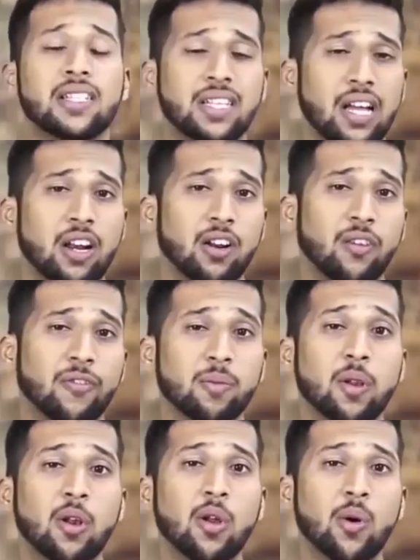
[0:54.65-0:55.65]
He started off
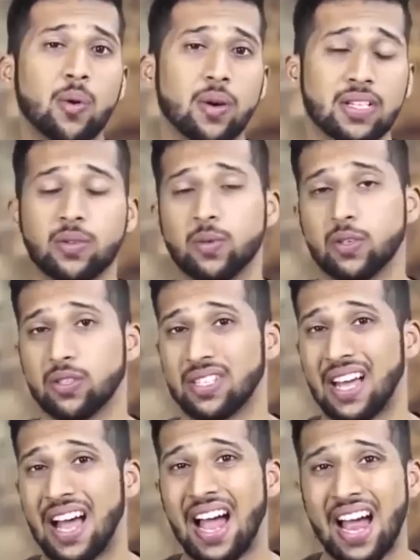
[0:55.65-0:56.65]
from the lowest, which
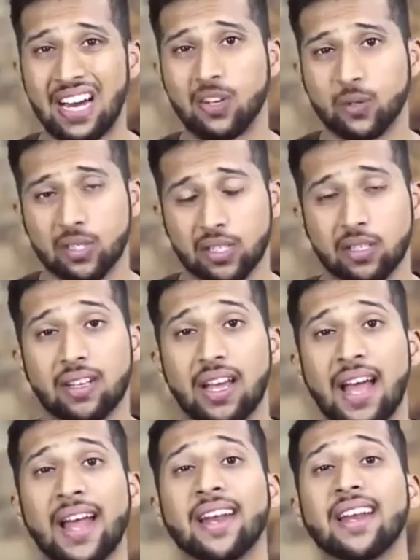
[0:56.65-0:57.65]
is
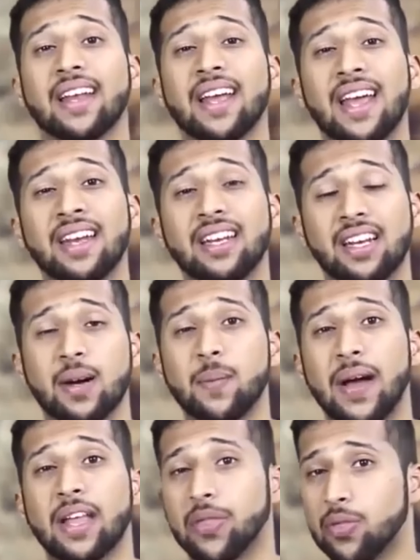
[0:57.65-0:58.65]
hydrogen, and ended
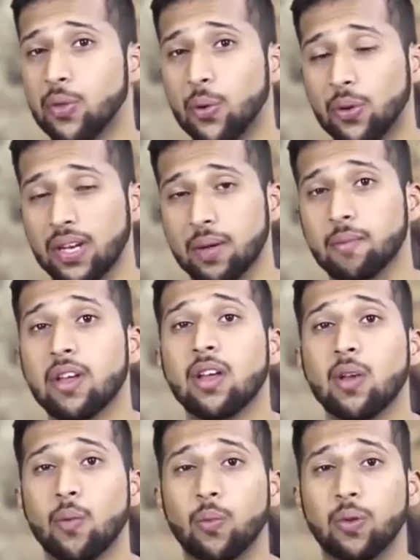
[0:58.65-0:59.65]
up at
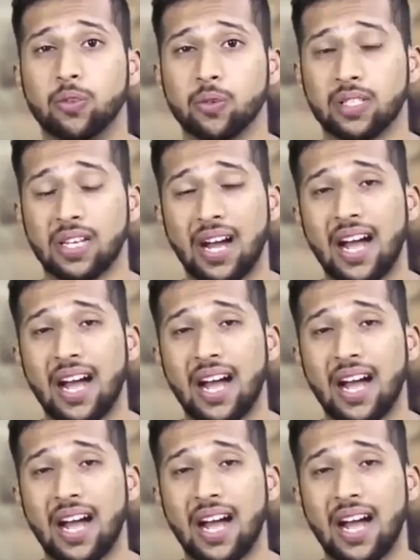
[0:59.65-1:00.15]
thorium, which was the